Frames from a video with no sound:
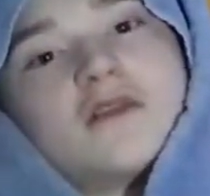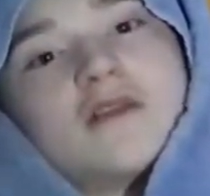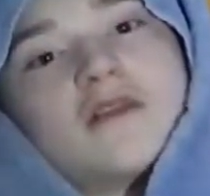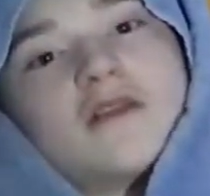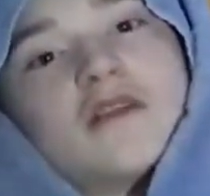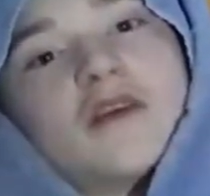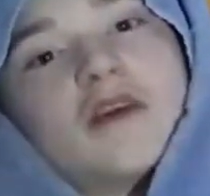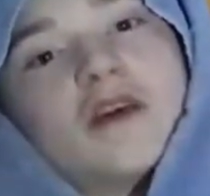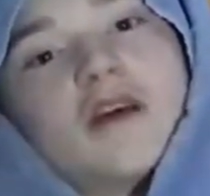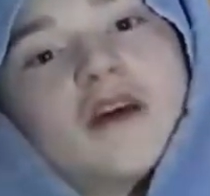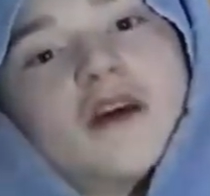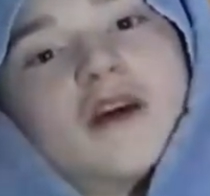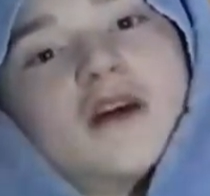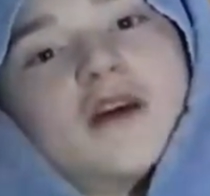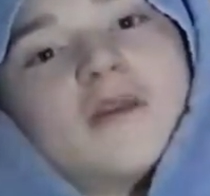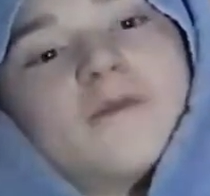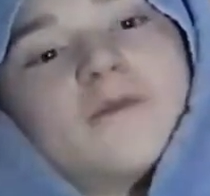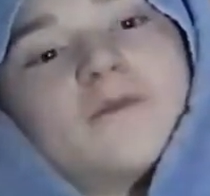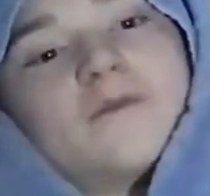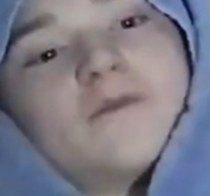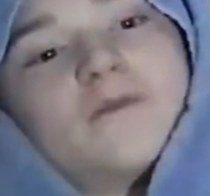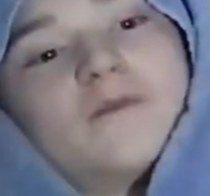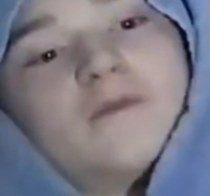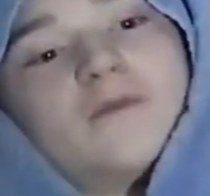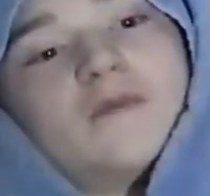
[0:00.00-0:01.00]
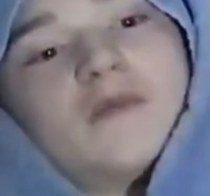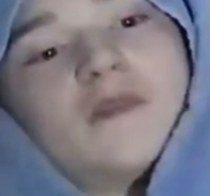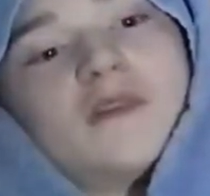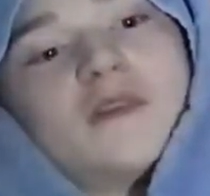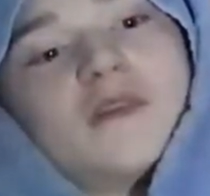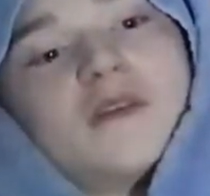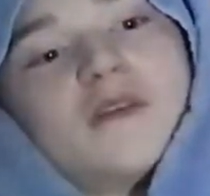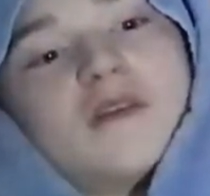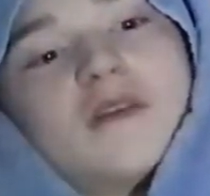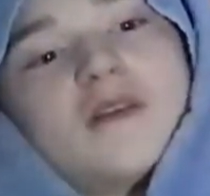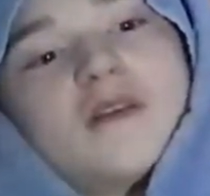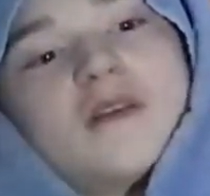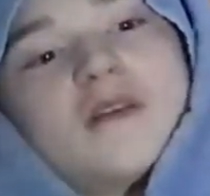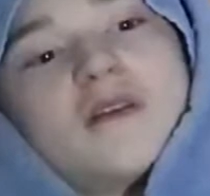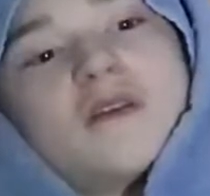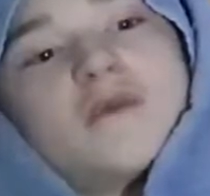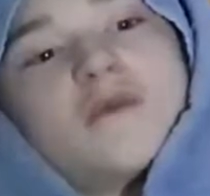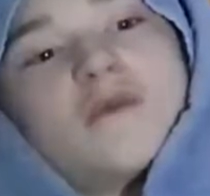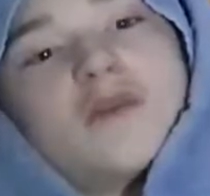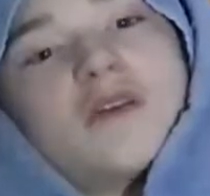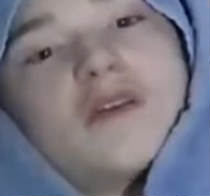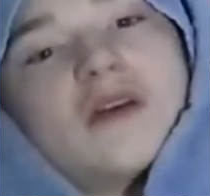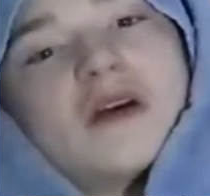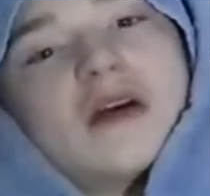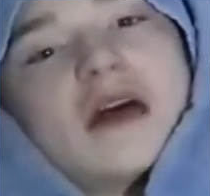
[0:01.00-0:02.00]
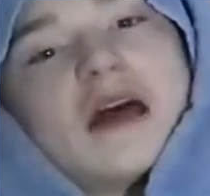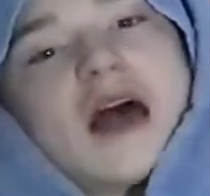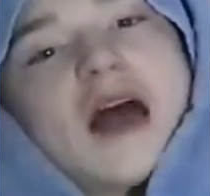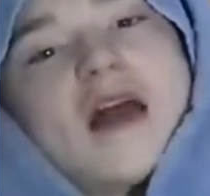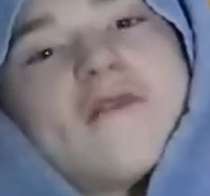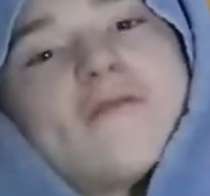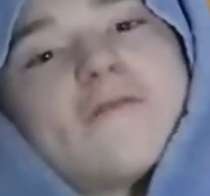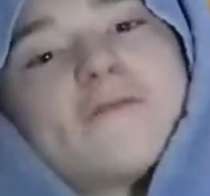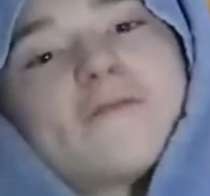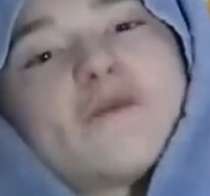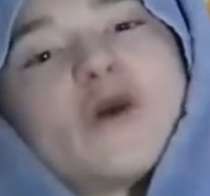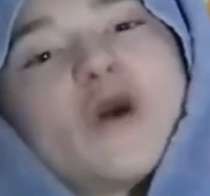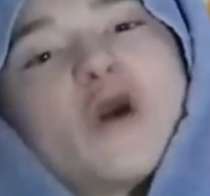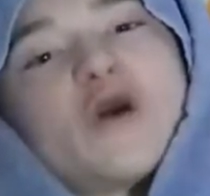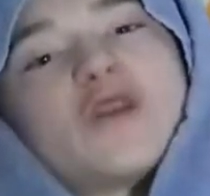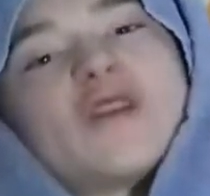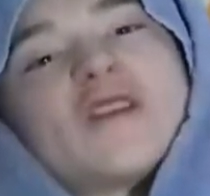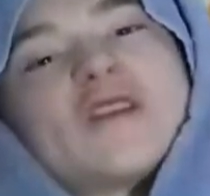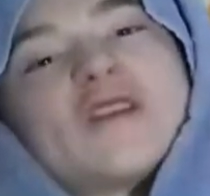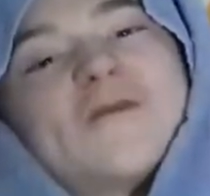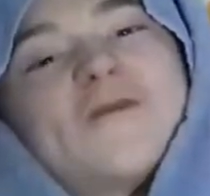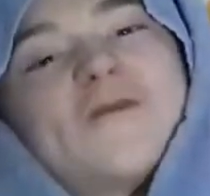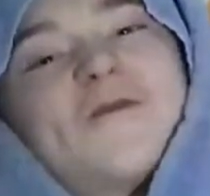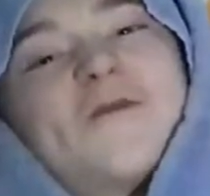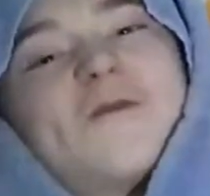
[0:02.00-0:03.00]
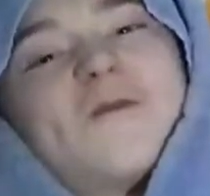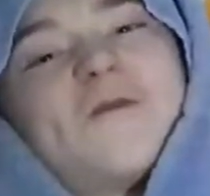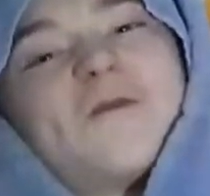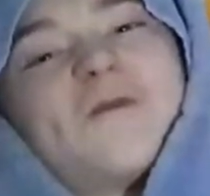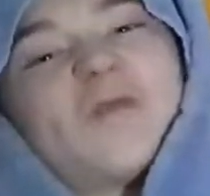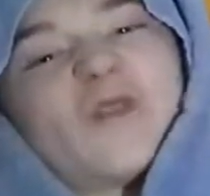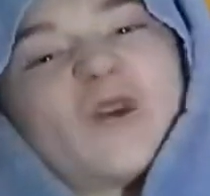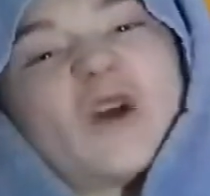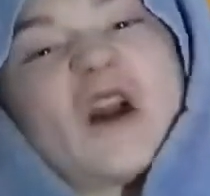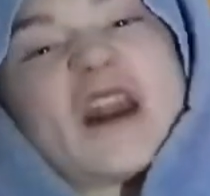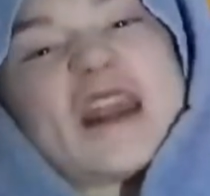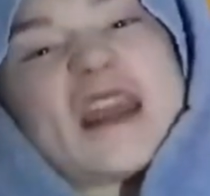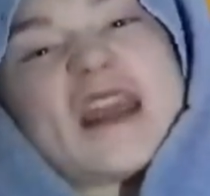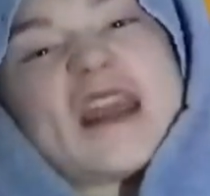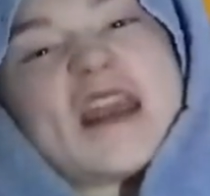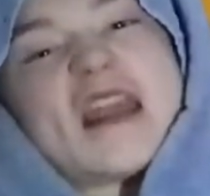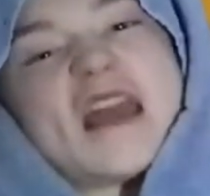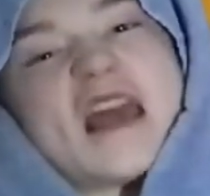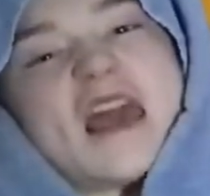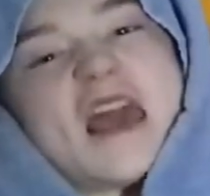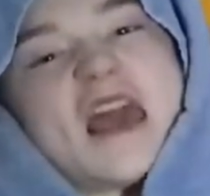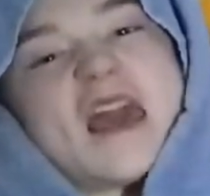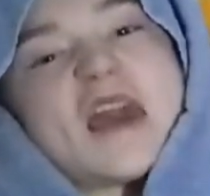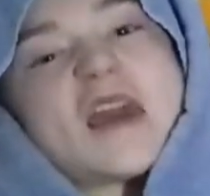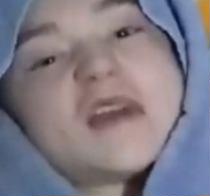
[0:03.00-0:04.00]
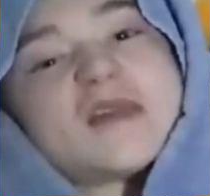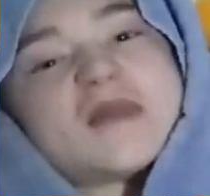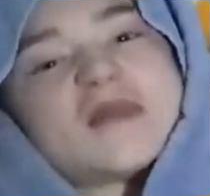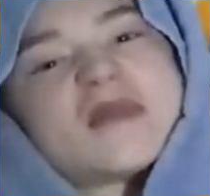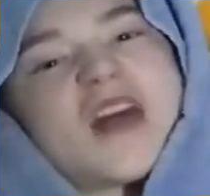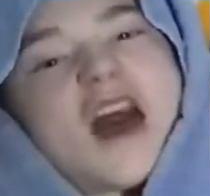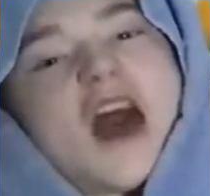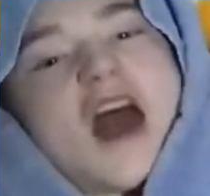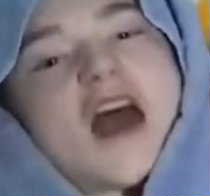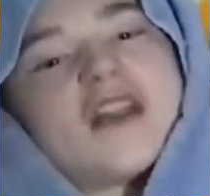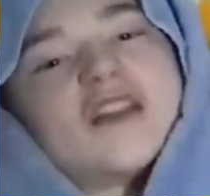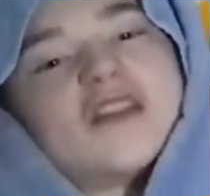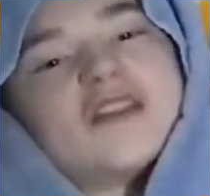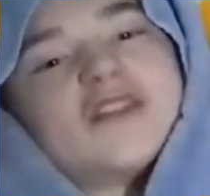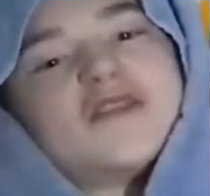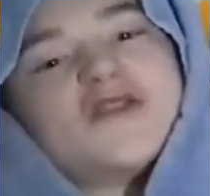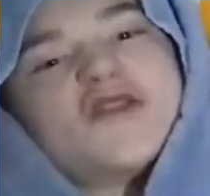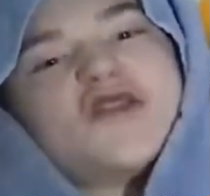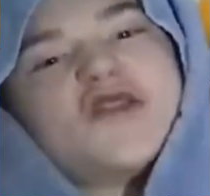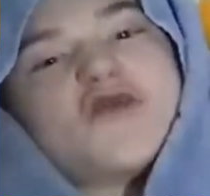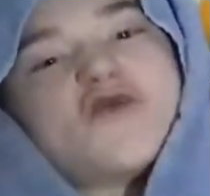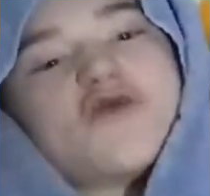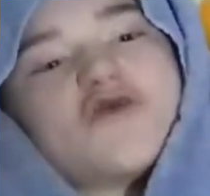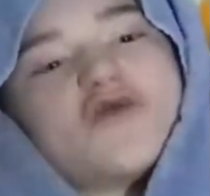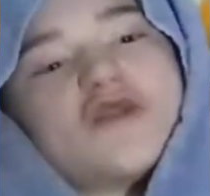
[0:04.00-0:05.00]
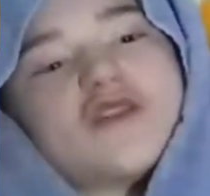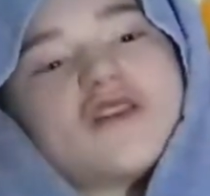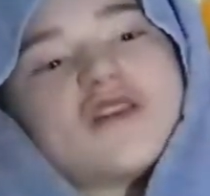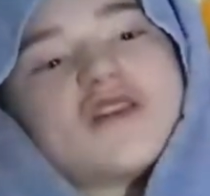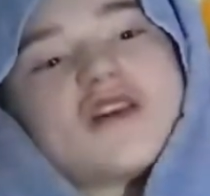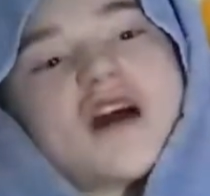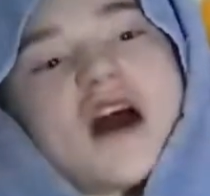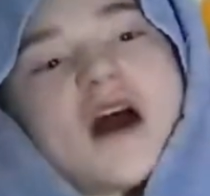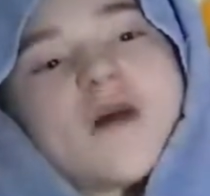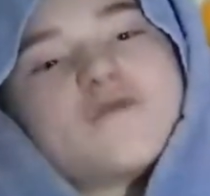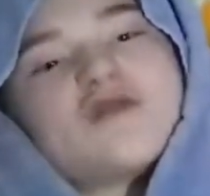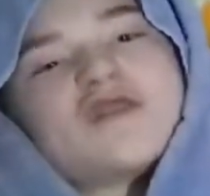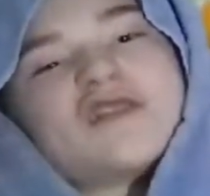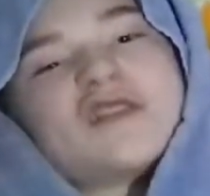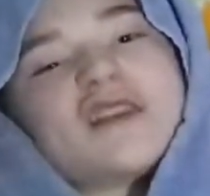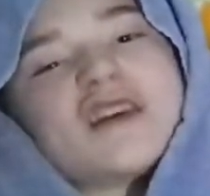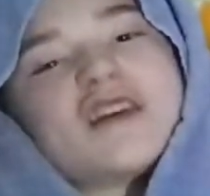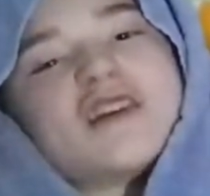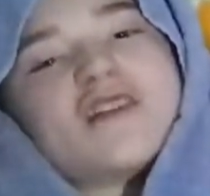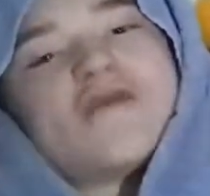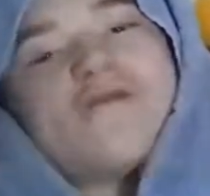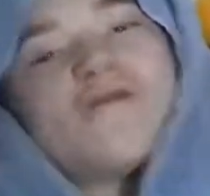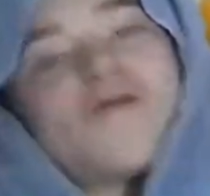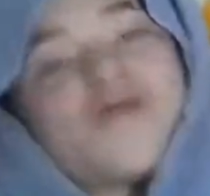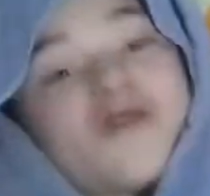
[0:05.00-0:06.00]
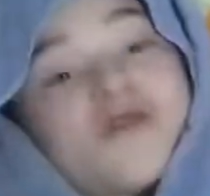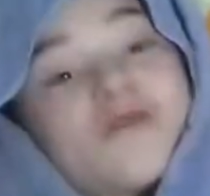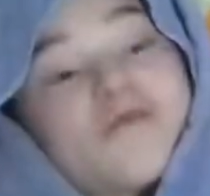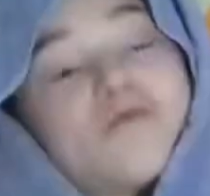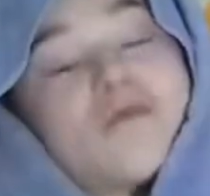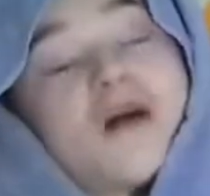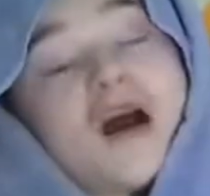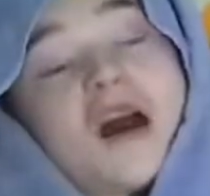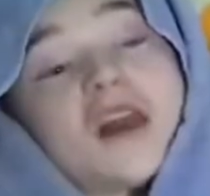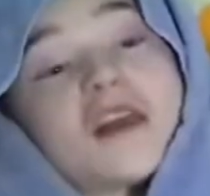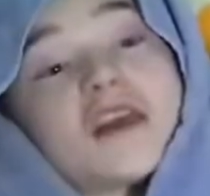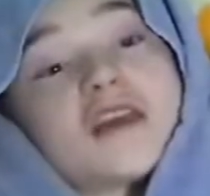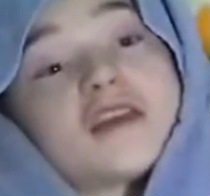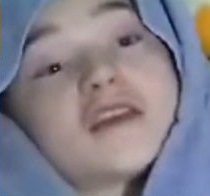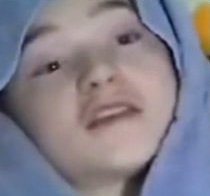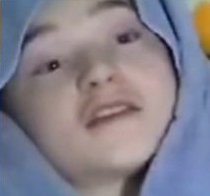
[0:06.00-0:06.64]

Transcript: Yeah. But I really hate that dude. I'm just in it for the money.